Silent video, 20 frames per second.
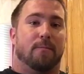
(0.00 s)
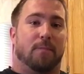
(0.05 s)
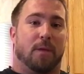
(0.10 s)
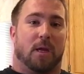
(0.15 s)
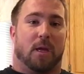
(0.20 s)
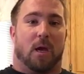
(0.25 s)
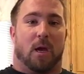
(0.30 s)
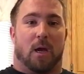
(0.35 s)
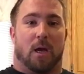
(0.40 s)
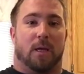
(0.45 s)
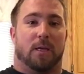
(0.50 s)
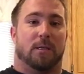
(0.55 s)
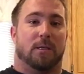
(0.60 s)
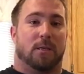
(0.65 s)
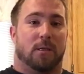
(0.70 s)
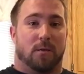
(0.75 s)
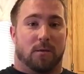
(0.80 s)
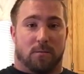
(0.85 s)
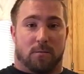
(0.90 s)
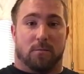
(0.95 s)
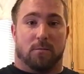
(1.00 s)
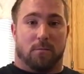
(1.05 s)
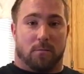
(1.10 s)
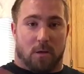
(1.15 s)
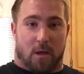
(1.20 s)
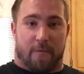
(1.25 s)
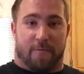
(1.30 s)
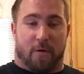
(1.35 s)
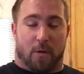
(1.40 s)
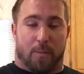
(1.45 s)
because
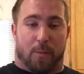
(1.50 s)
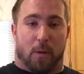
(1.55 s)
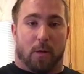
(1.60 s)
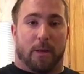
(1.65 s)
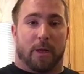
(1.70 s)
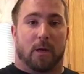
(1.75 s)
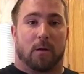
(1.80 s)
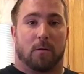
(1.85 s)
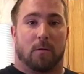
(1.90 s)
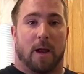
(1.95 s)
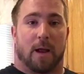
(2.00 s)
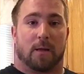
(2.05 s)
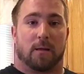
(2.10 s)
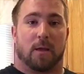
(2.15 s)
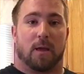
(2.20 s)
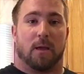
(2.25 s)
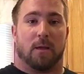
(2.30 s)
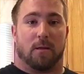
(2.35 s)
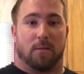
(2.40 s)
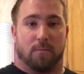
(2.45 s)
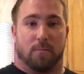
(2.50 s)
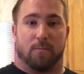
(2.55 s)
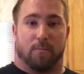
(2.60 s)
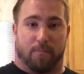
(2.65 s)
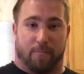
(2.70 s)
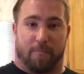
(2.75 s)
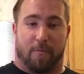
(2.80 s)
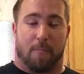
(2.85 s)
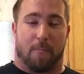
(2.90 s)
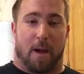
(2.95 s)
if you're pulling correctly,
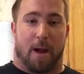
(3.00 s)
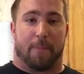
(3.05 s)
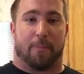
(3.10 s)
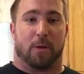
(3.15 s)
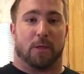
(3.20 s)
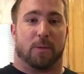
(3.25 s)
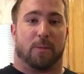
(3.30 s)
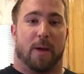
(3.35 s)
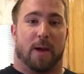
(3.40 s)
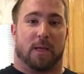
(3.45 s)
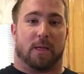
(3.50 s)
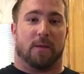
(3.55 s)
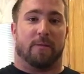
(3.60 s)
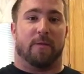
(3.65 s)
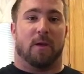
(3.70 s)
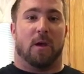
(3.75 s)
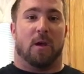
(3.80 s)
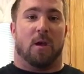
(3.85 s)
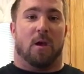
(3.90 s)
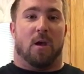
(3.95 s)
from my perspective,